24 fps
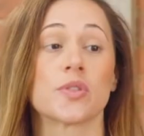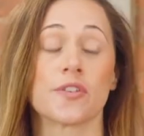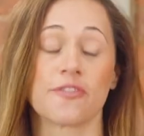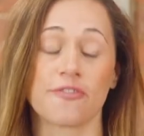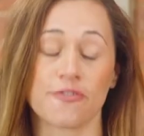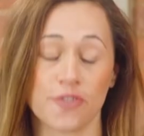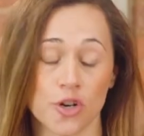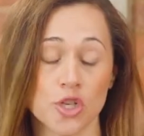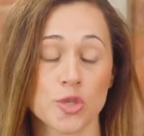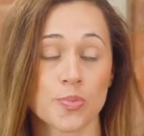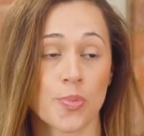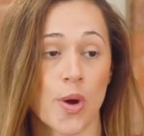with
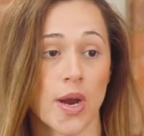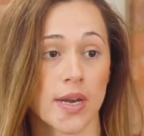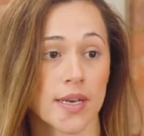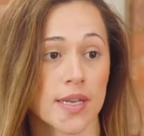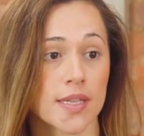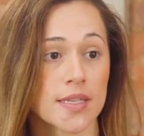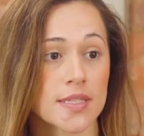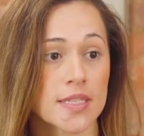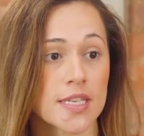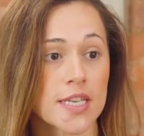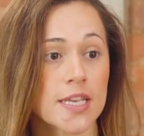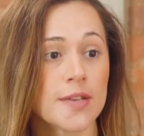the first
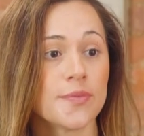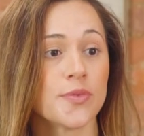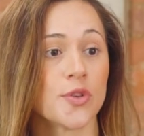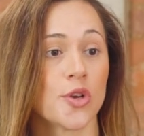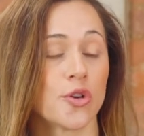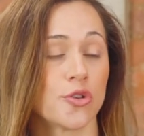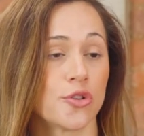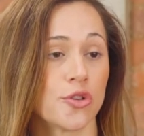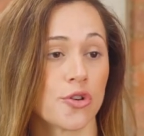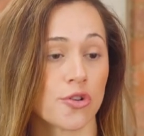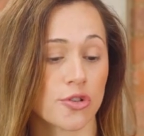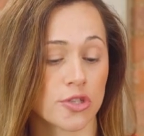pregnancy,
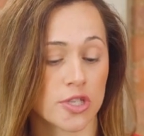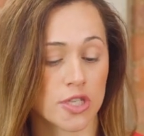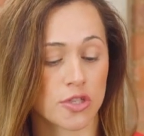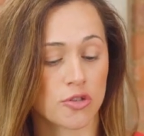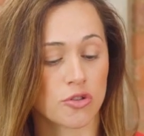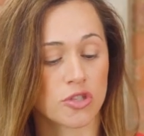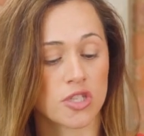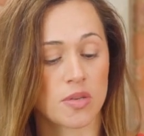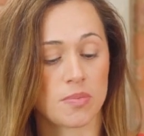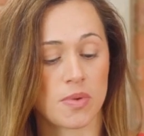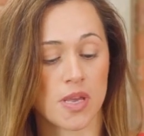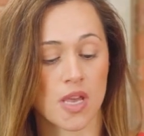your uterus is
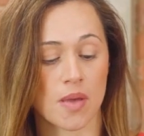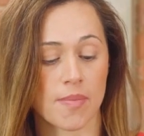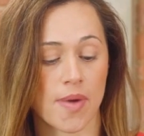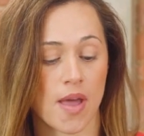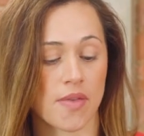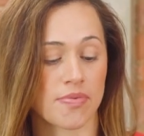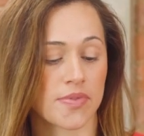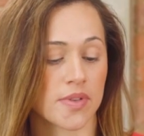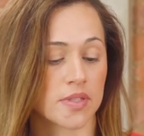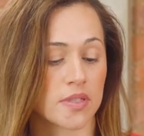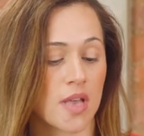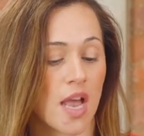used to being
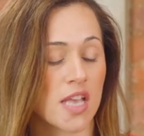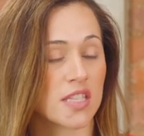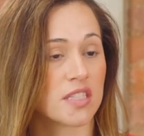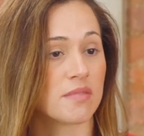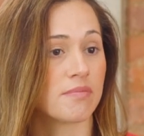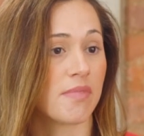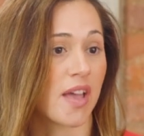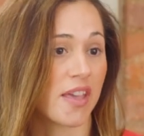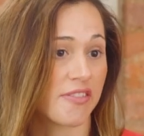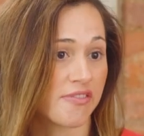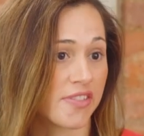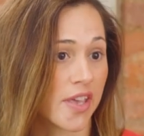about the size
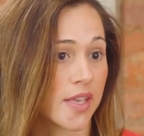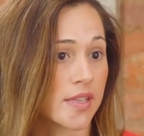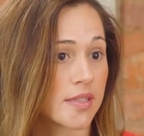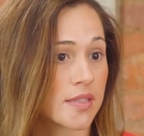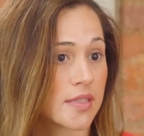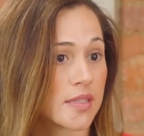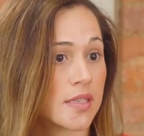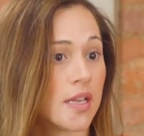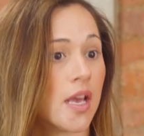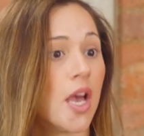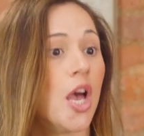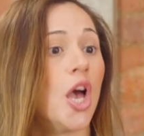of my
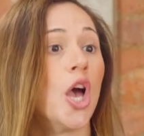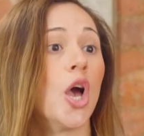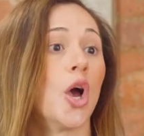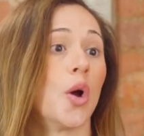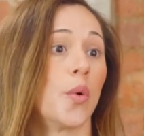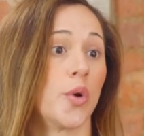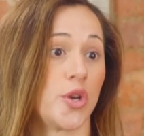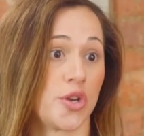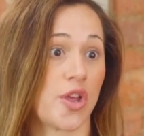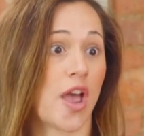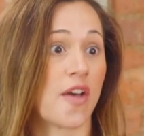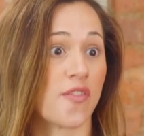fist. Uh-huh.
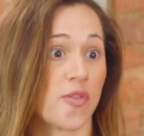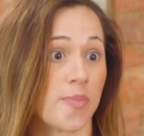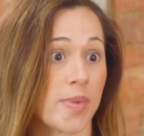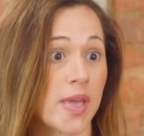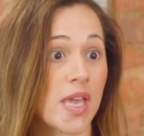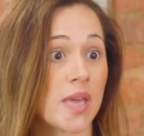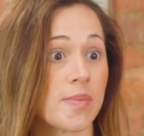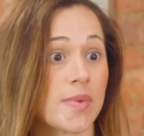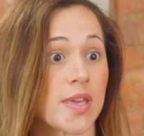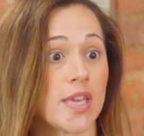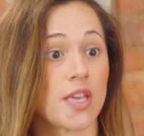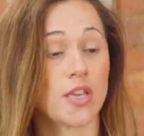When you have a
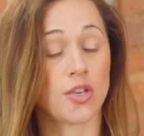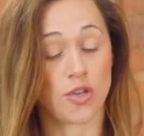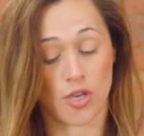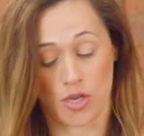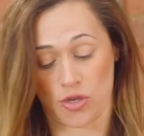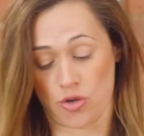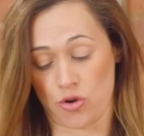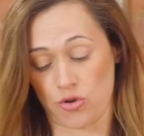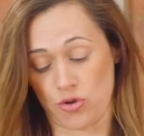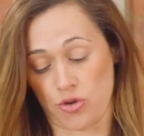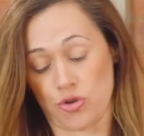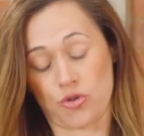baby,
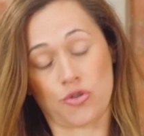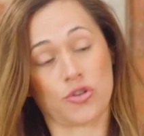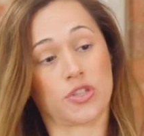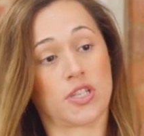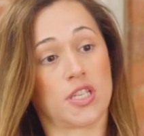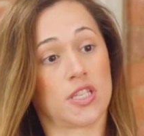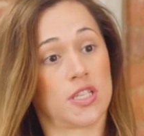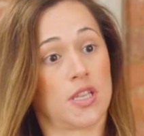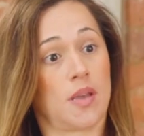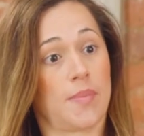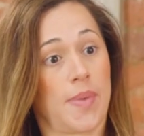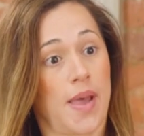your uterus
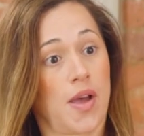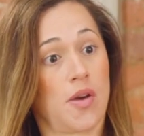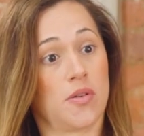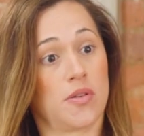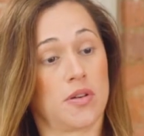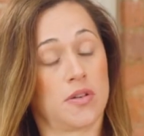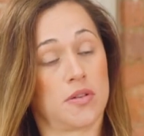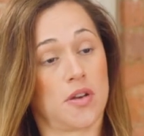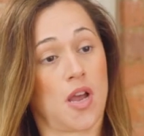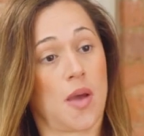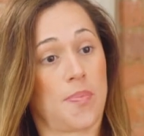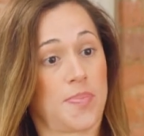is
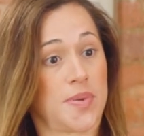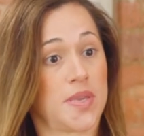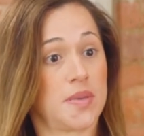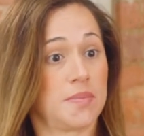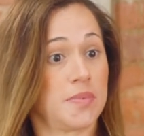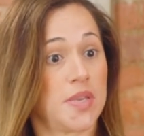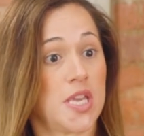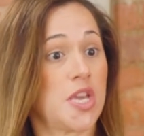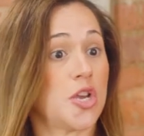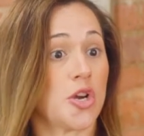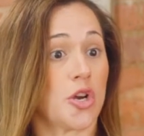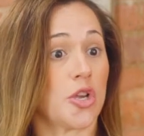about up
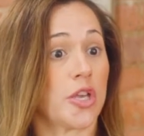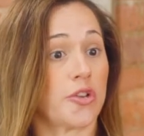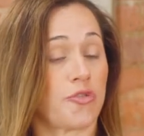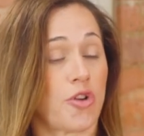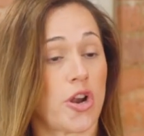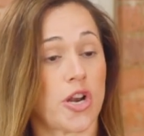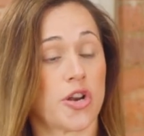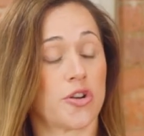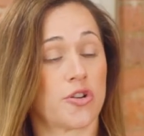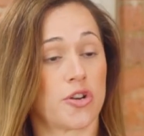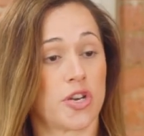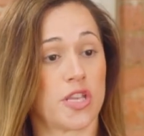here, like
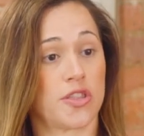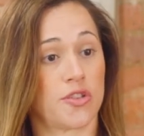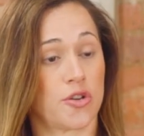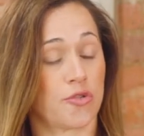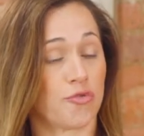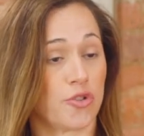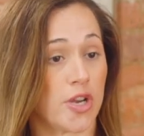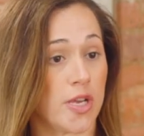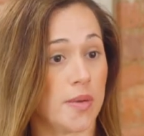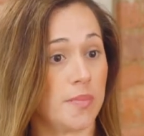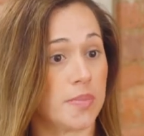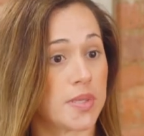right underneath your
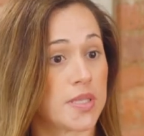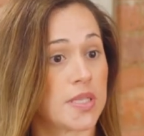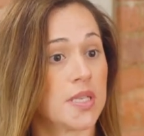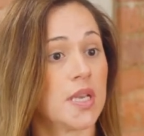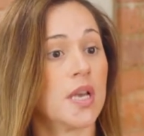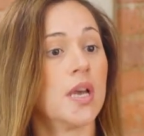ribs.